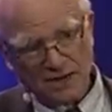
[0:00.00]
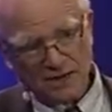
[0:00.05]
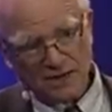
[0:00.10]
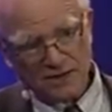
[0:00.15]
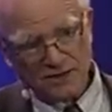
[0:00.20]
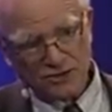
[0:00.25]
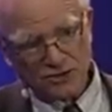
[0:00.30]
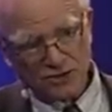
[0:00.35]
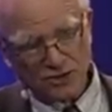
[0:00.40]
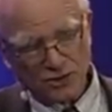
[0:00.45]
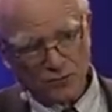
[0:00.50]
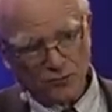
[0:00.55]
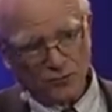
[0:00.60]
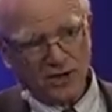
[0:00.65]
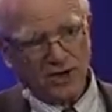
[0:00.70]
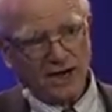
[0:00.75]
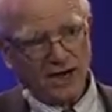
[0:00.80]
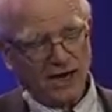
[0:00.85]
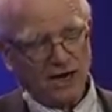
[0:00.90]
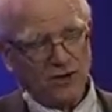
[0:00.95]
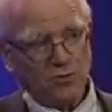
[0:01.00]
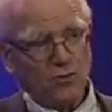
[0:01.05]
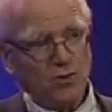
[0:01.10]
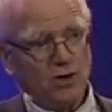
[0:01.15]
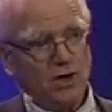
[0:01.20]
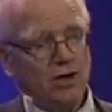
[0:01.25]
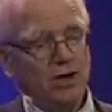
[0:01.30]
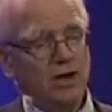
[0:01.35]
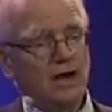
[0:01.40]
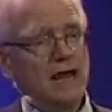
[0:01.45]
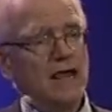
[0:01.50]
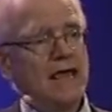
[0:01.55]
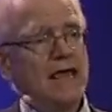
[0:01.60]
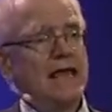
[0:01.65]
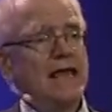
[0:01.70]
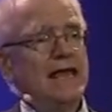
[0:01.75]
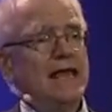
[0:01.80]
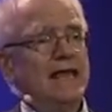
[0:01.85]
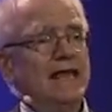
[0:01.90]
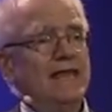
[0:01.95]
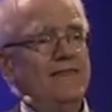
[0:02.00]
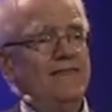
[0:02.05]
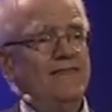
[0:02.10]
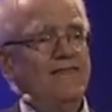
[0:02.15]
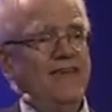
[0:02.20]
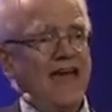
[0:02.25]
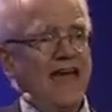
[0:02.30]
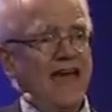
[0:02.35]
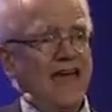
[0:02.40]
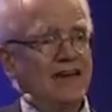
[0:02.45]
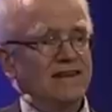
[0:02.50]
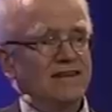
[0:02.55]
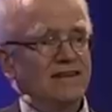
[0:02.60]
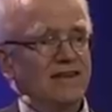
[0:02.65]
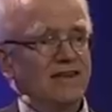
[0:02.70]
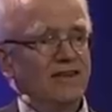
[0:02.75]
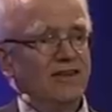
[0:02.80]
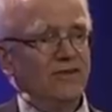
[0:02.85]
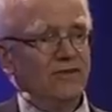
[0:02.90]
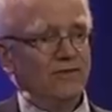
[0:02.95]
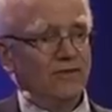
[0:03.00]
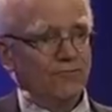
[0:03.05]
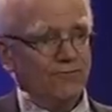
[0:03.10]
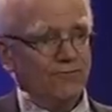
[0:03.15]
these children later on, that the